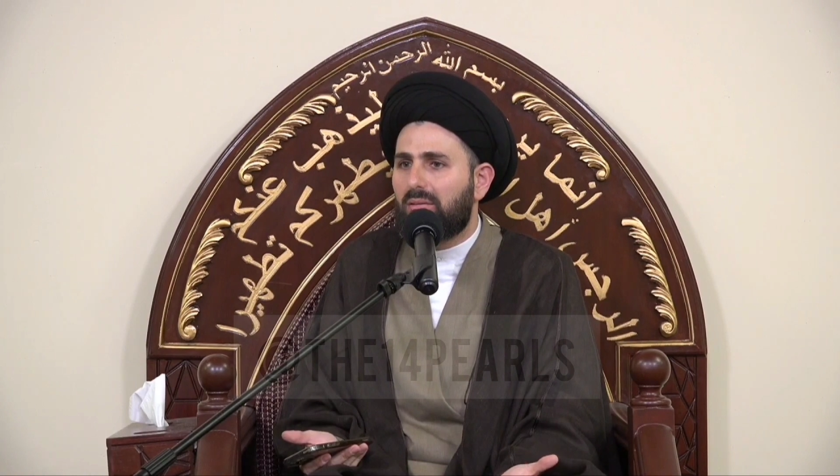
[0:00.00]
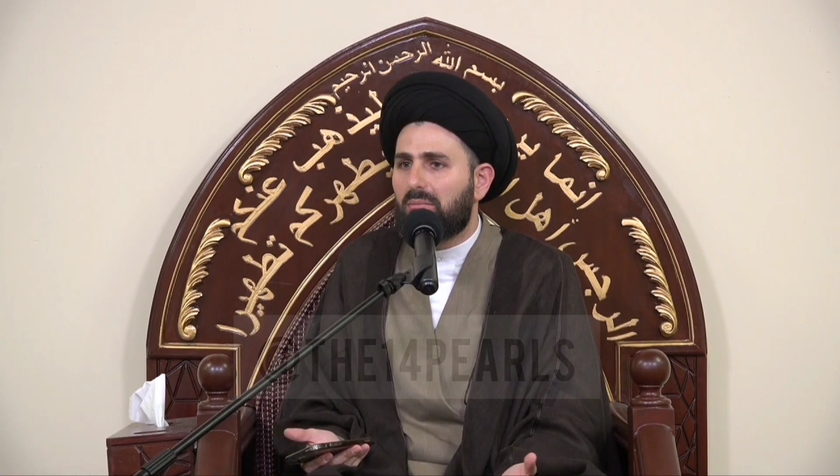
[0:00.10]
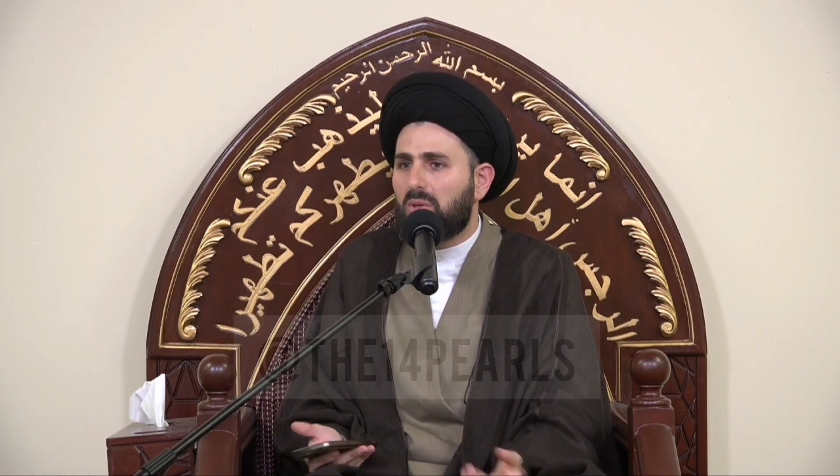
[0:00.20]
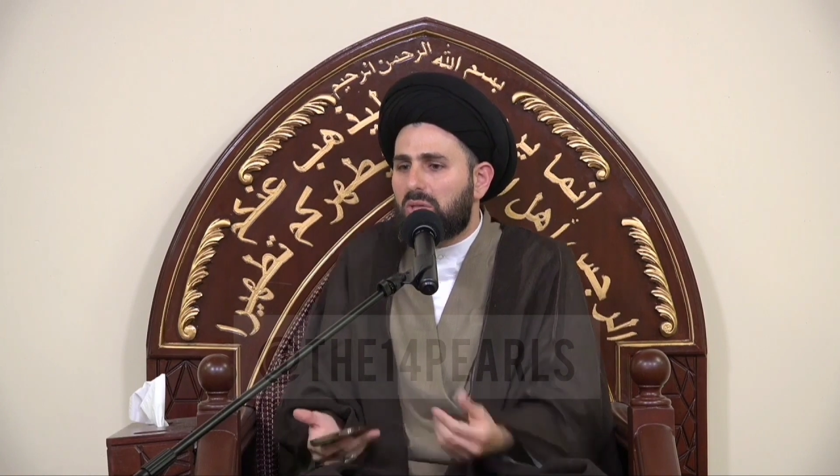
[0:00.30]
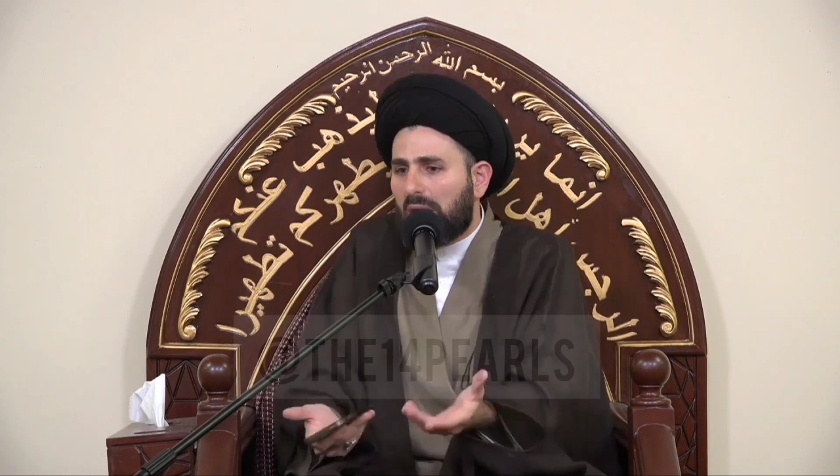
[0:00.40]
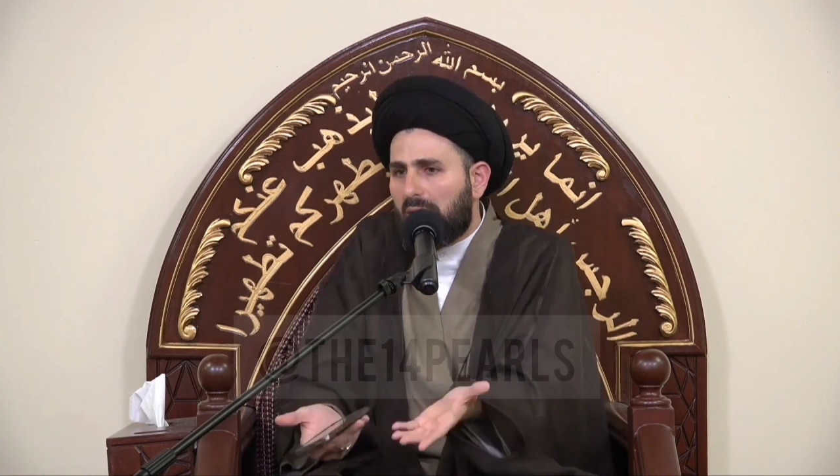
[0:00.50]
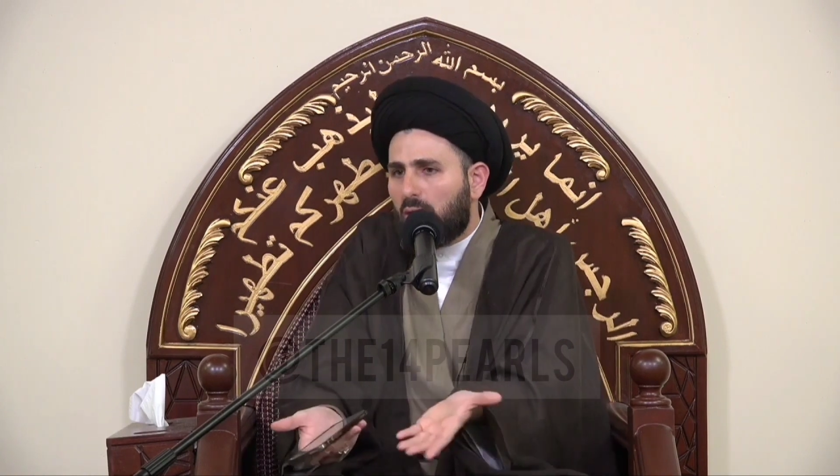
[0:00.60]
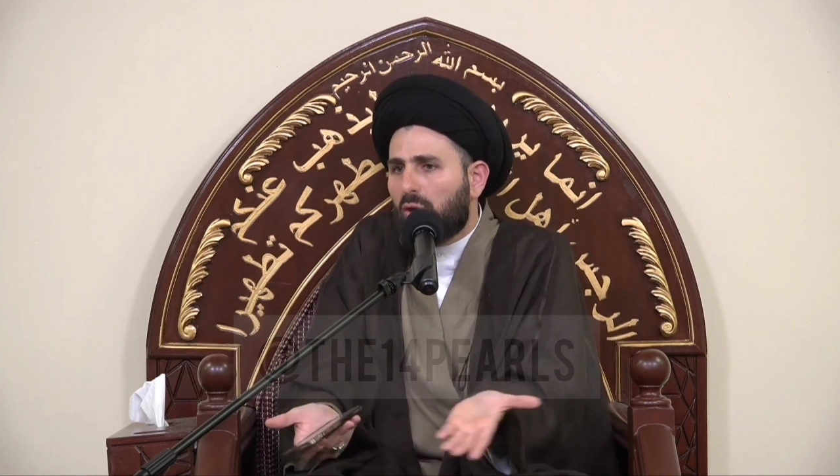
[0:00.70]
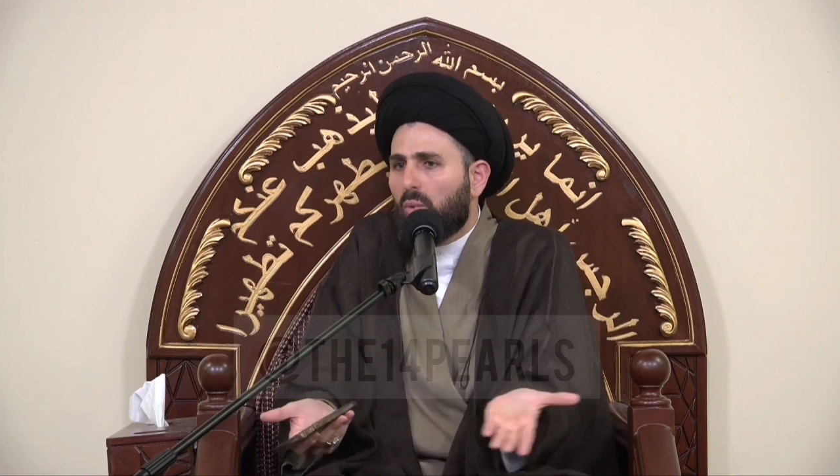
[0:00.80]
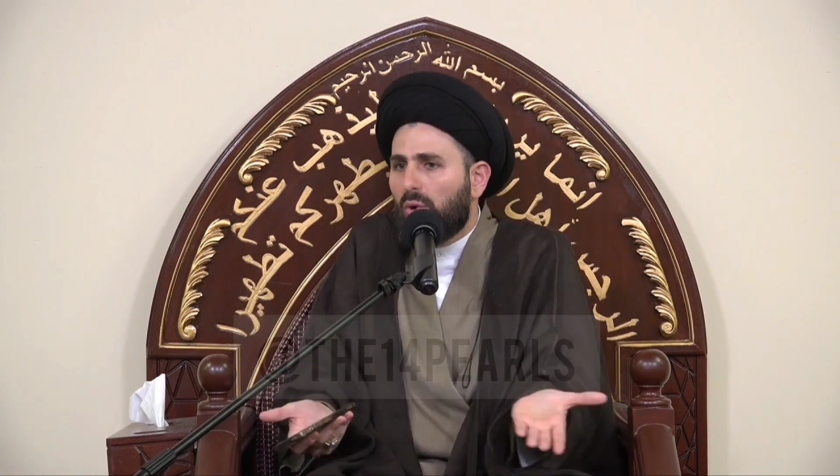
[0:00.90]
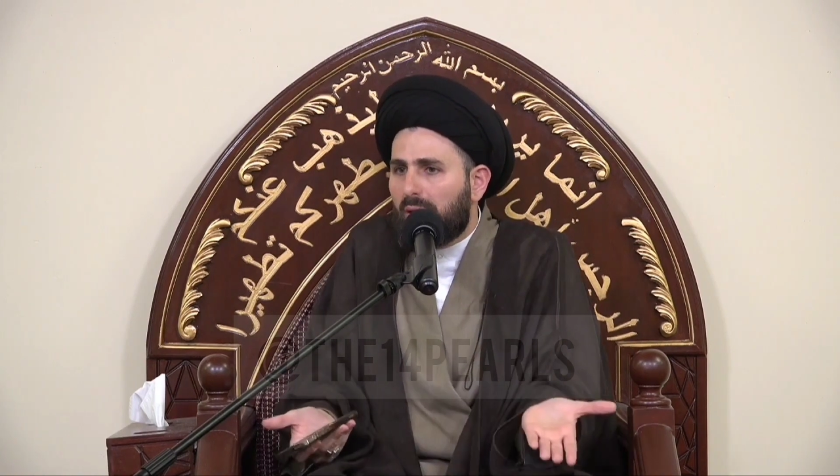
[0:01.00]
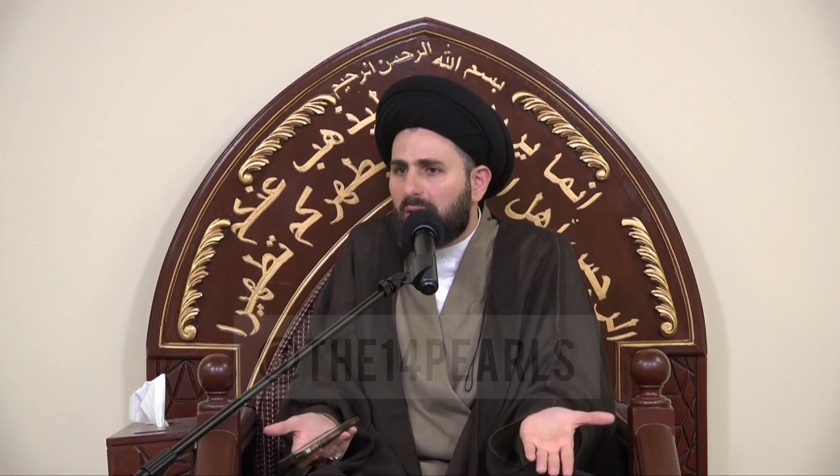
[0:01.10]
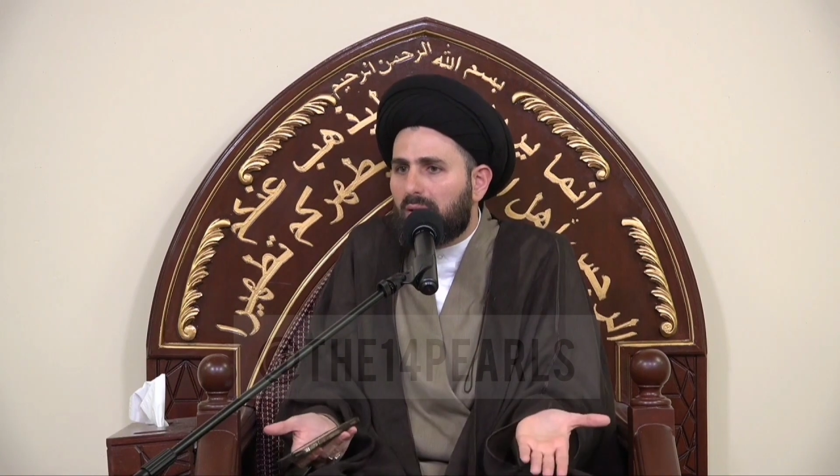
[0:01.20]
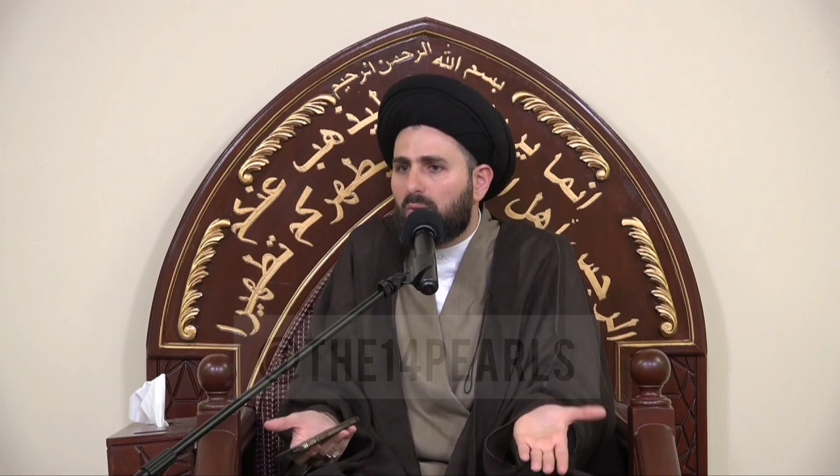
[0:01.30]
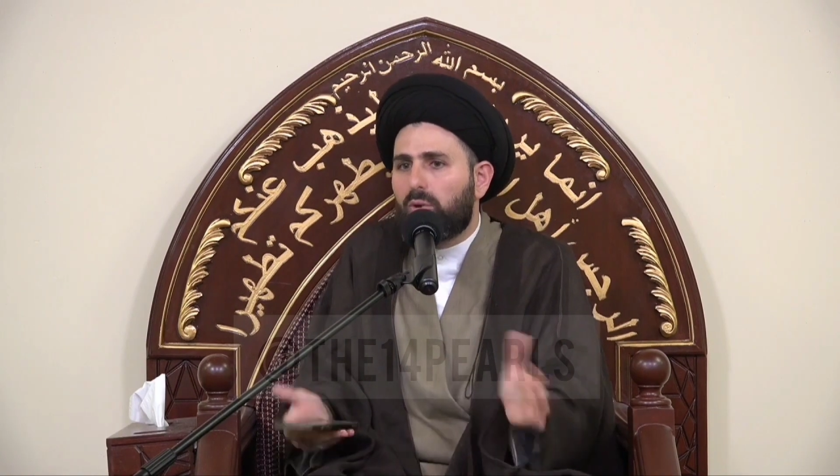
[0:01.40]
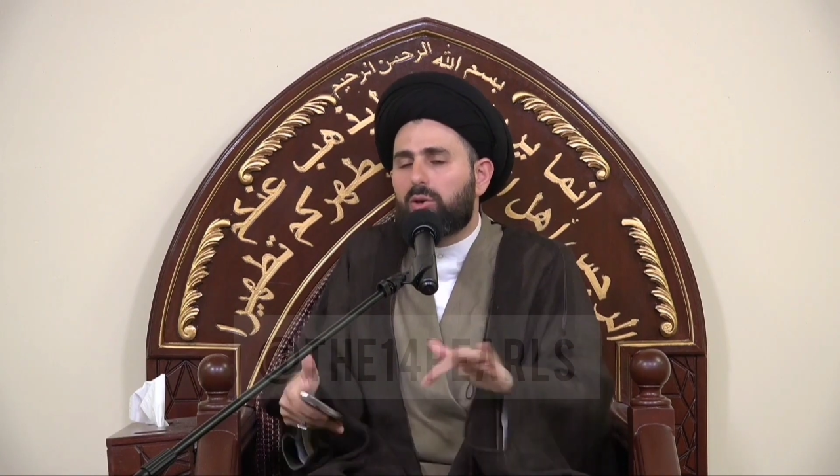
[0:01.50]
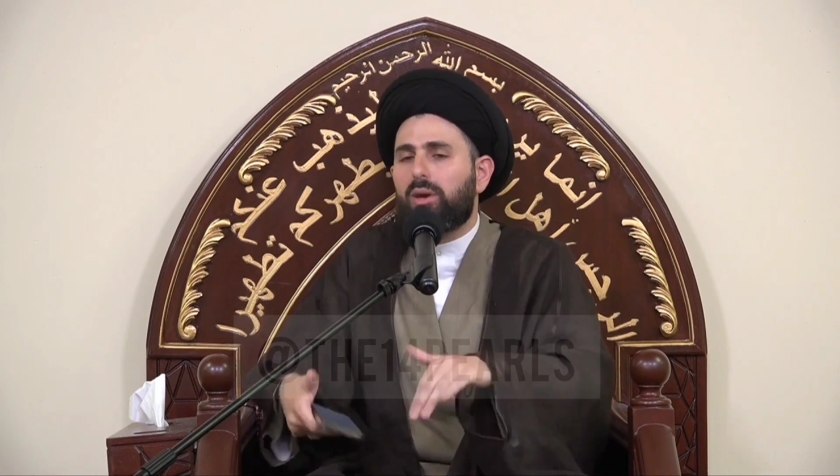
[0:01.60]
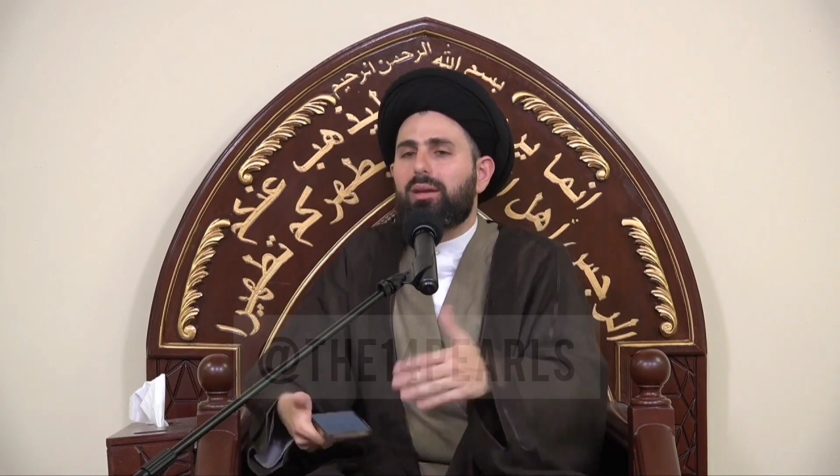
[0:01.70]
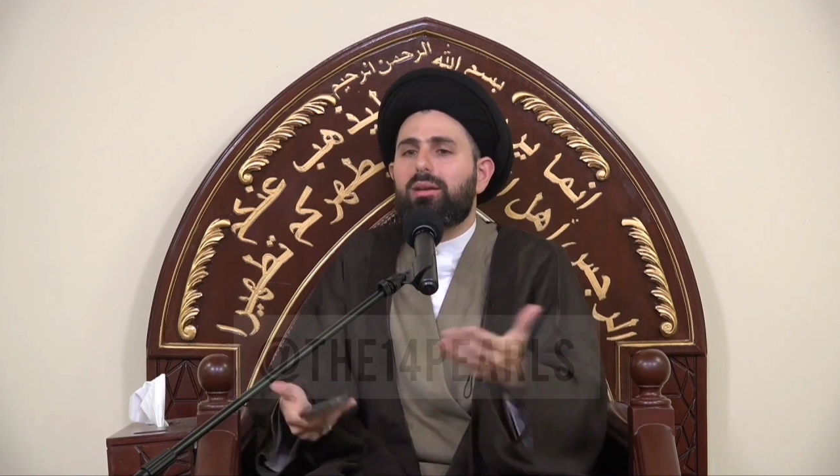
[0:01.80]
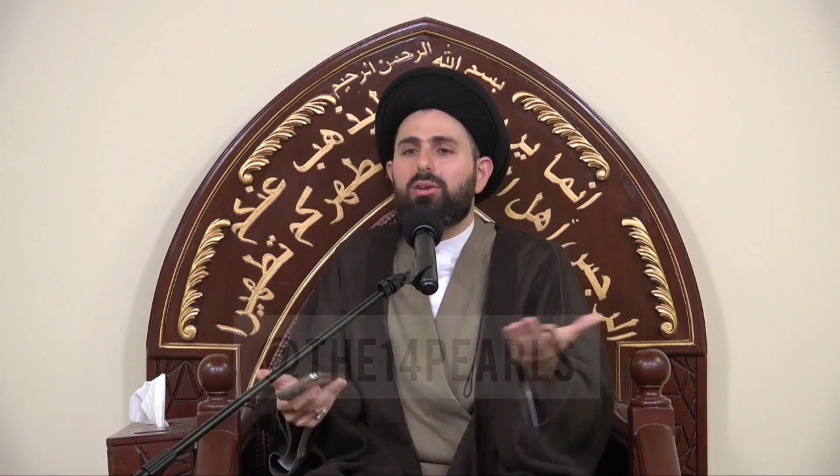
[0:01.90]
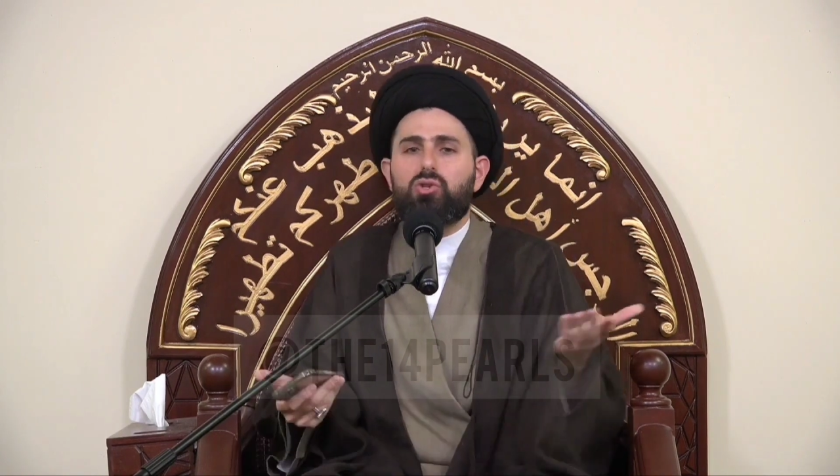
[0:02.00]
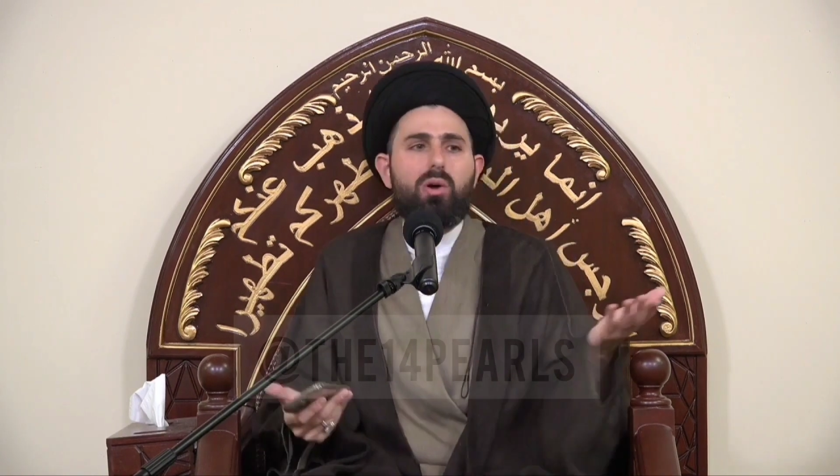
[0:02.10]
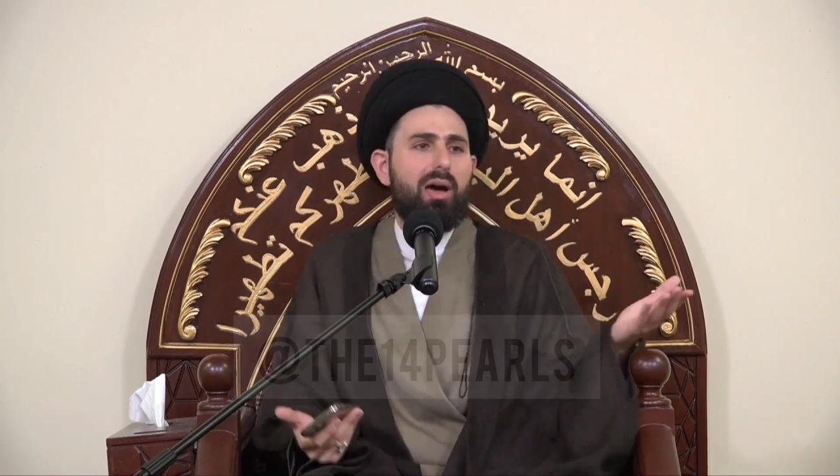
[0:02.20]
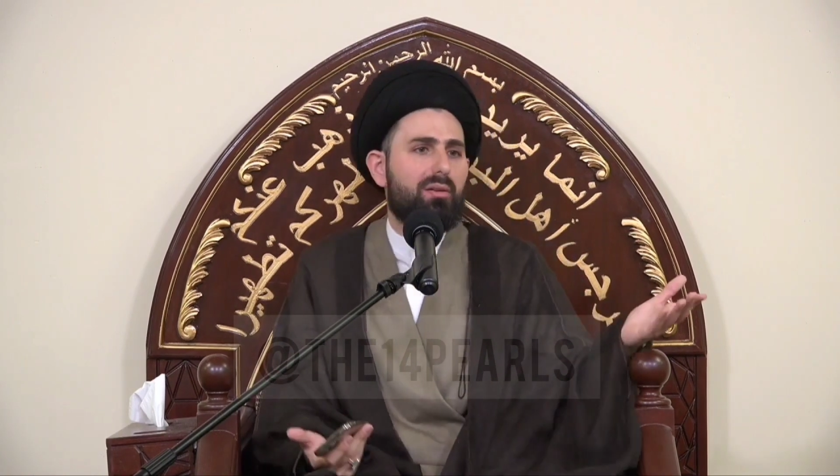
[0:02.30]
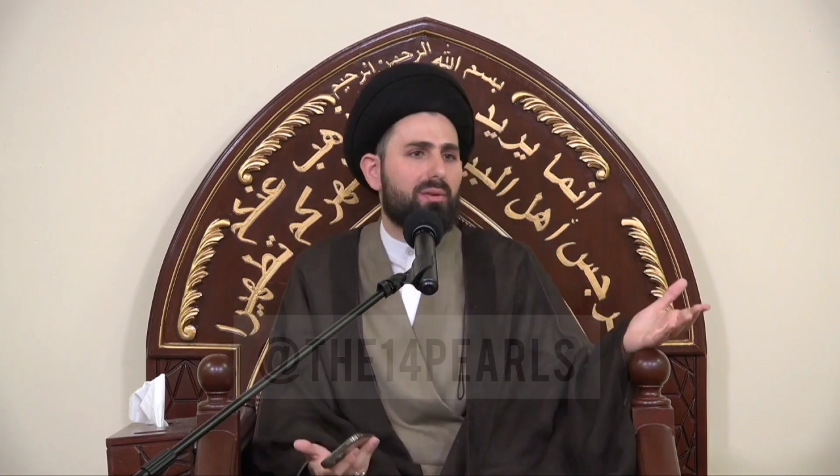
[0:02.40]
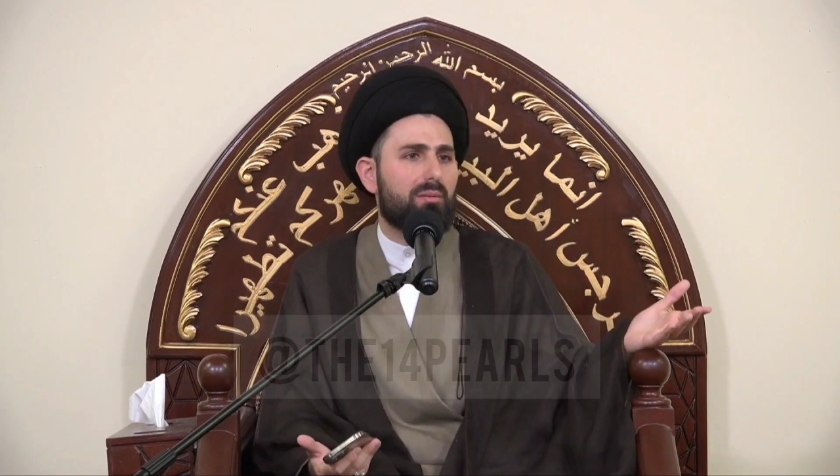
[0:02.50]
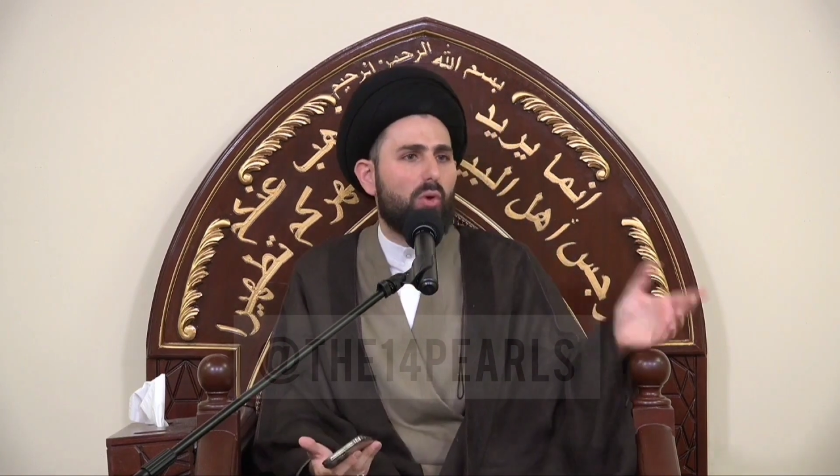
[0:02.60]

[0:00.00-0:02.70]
It's a legal ruling. We create an issue out of it.